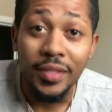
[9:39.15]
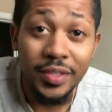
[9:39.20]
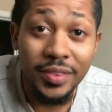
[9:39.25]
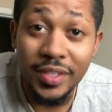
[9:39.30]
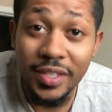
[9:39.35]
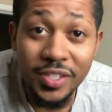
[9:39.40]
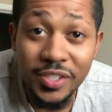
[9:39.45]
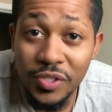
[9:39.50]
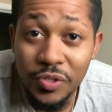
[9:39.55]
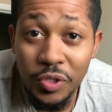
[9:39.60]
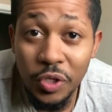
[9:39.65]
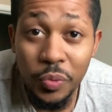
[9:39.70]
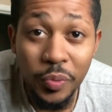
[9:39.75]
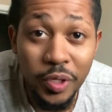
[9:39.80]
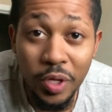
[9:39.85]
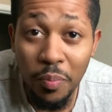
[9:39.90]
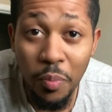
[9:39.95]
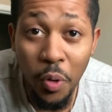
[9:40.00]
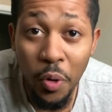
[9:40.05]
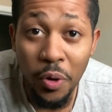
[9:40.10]
The things you do
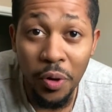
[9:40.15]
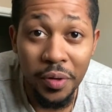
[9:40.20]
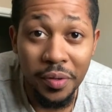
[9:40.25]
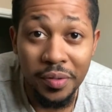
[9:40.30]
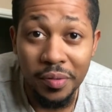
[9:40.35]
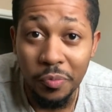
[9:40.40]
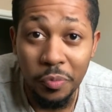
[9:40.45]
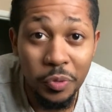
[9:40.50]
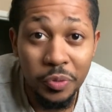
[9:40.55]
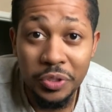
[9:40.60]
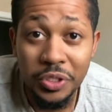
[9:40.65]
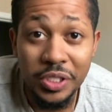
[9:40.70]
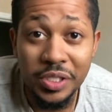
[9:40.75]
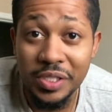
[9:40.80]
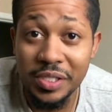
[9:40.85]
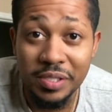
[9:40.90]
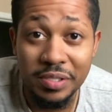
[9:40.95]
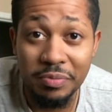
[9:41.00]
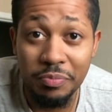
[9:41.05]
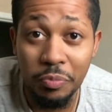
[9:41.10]
when you're bored, we'll
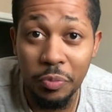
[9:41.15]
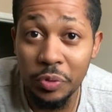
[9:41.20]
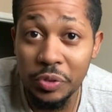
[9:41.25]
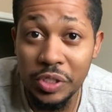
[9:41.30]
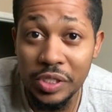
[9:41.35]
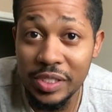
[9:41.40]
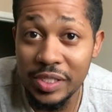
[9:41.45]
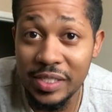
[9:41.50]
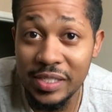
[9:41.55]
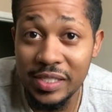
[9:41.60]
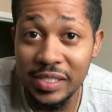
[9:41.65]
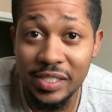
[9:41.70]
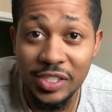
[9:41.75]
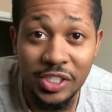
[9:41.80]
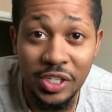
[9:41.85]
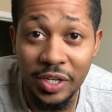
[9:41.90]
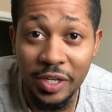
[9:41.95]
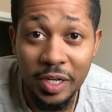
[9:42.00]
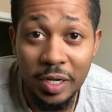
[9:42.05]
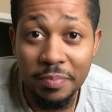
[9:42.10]
just we'll just
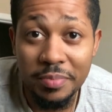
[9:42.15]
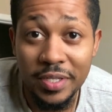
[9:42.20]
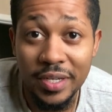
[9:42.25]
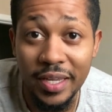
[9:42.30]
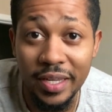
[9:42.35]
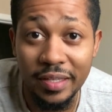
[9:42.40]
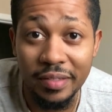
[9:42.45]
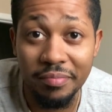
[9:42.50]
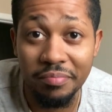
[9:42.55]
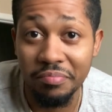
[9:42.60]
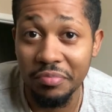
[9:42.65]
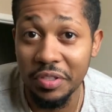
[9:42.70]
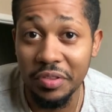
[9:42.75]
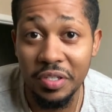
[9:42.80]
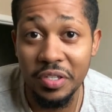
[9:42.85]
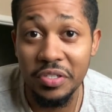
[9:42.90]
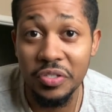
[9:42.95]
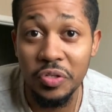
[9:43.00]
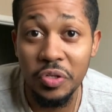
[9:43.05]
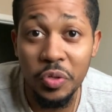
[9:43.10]
chunk it up to that. The
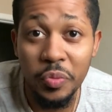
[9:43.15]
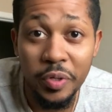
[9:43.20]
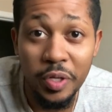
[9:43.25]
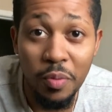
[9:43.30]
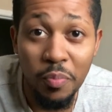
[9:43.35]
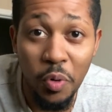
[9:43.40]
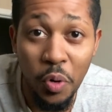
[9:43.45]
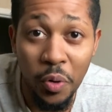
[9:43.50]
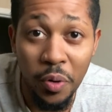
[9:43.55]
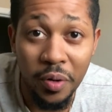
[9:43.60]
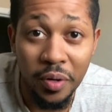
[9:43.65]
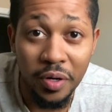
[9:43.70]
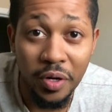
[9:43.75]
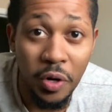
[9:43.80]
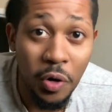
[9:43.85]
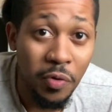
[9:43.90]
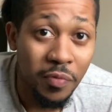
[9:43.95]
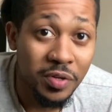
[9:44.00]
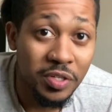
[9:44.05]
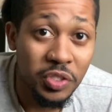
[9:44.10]
things you do when you're bored,
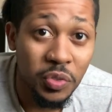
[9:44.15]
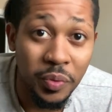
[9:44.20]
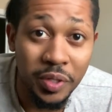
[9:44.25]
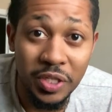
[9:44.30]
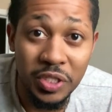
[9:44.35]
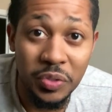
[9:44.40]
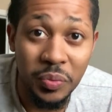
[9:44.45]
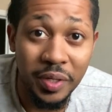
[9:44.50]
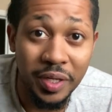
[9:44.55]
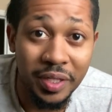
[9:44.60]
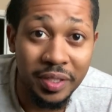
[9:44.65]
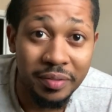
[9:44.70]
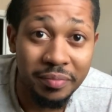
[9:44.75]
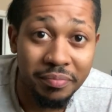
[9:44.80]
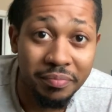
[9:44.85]
COVID twenty twenty.